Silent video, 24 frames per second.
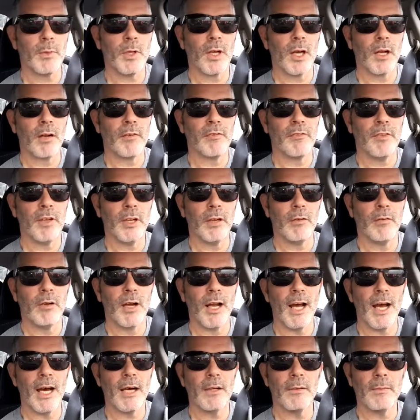you got to figure
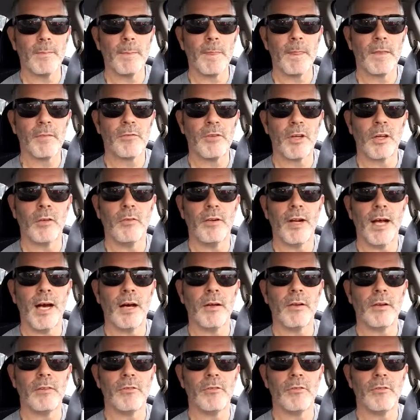it out. Figure it out.